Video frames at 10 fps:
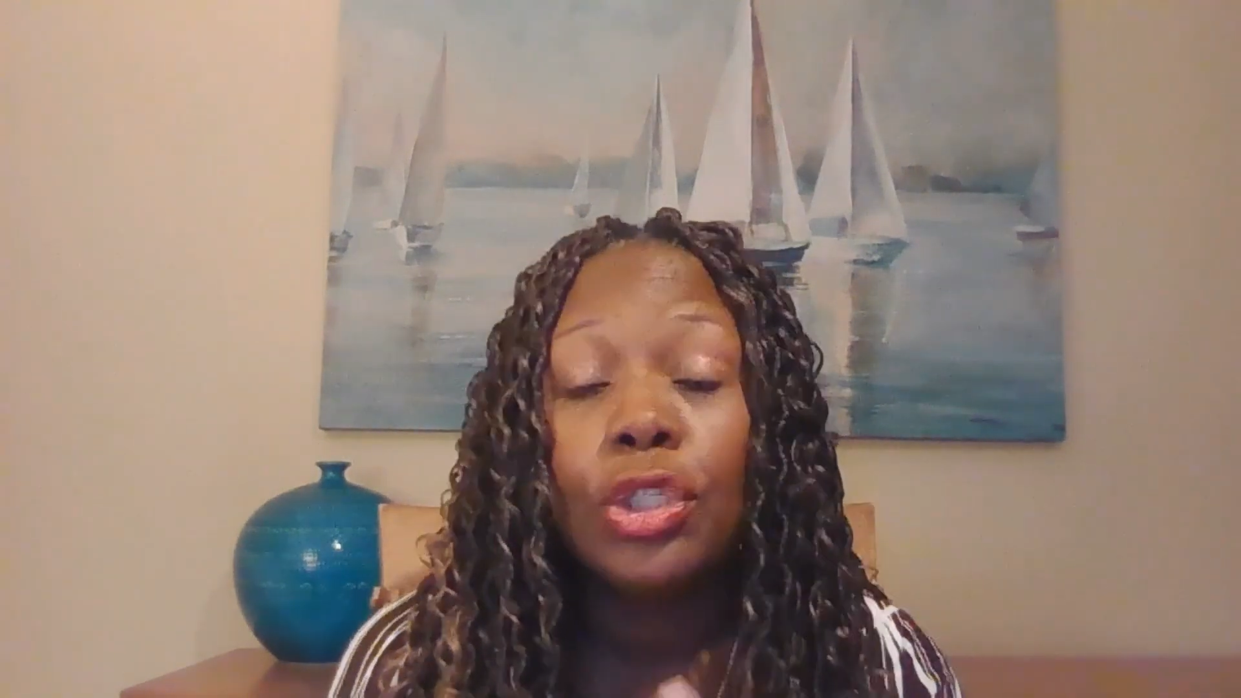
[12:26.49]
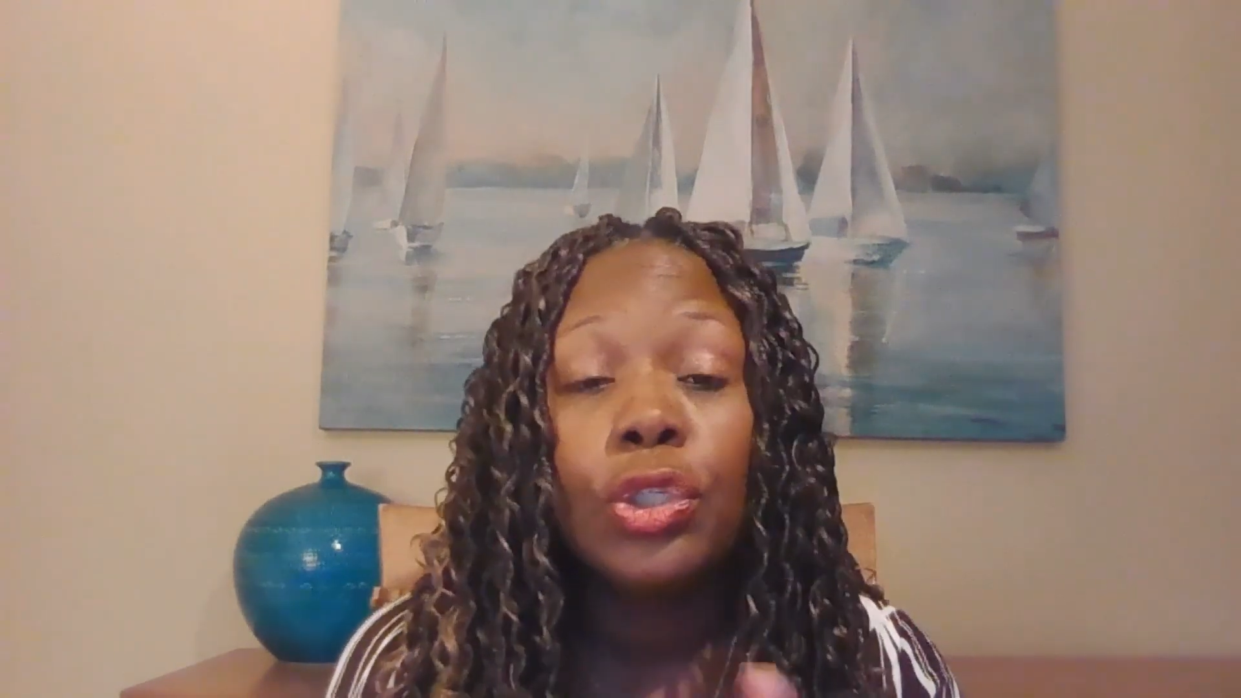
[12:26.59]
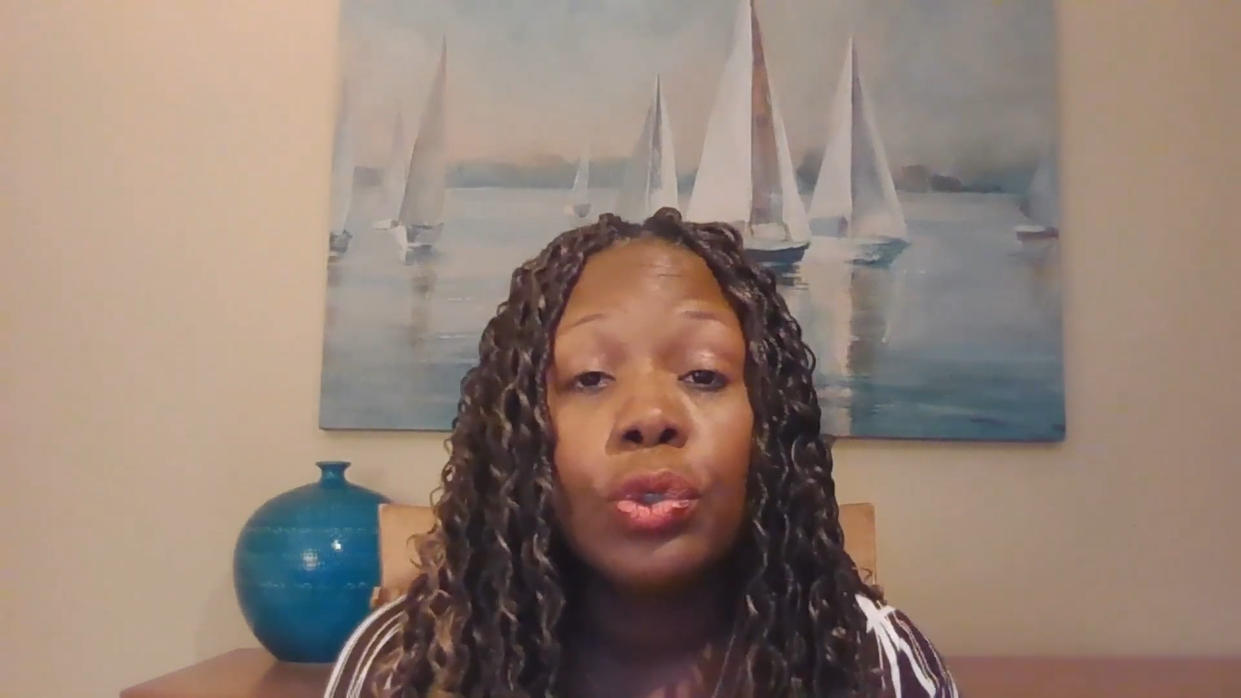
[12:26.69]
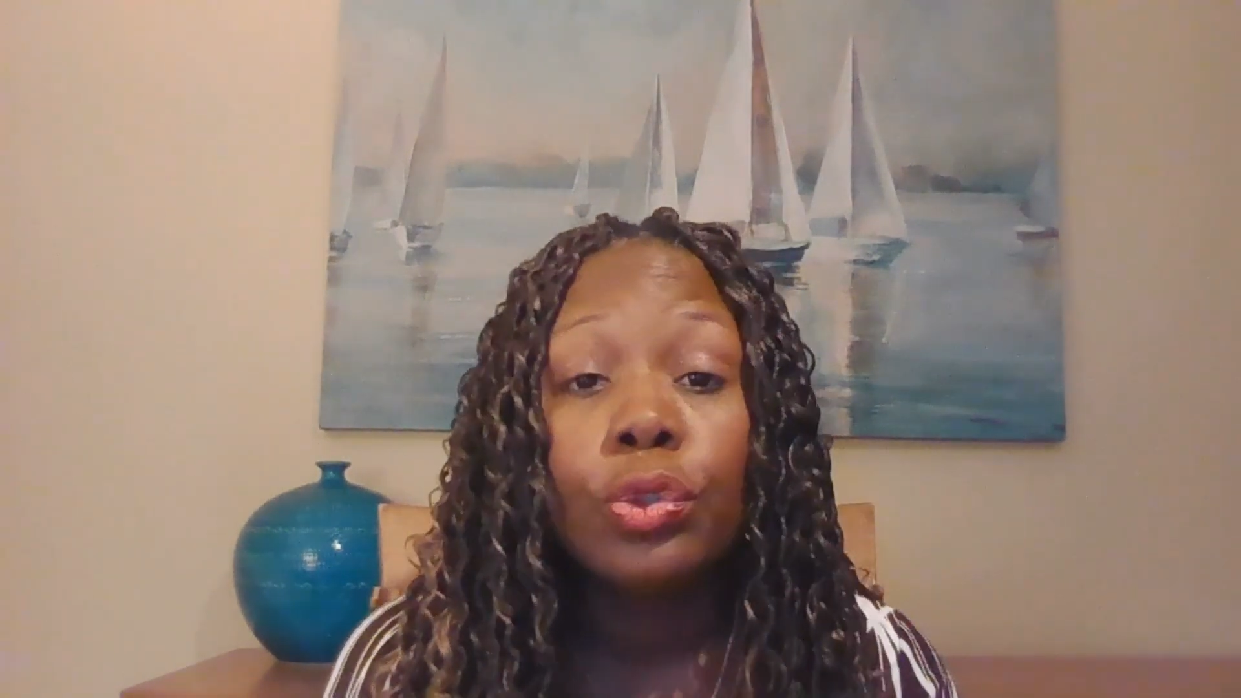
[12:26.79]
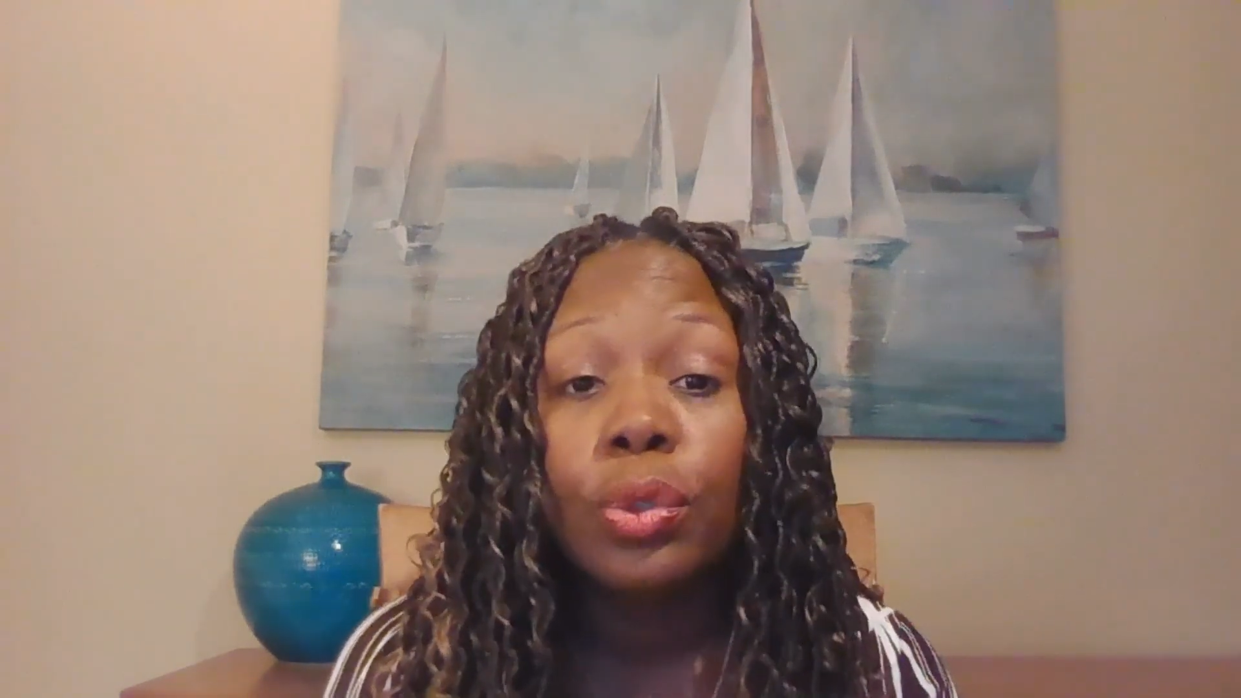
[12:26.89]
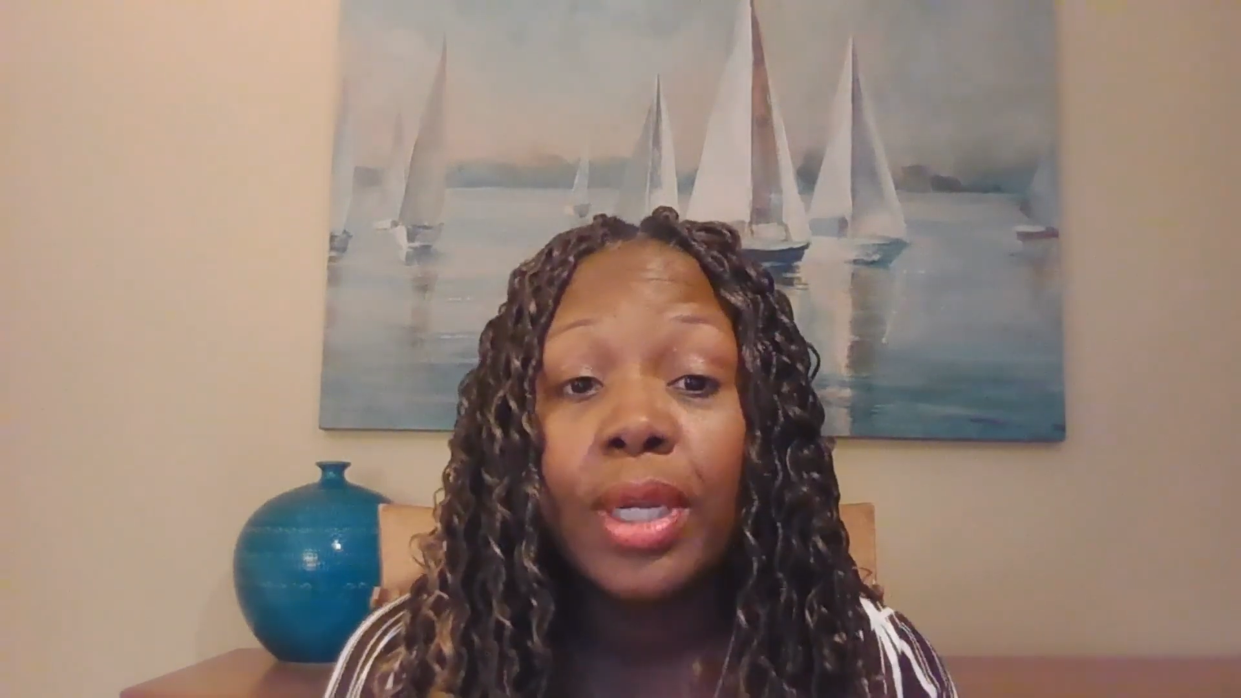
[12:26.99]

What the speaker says: social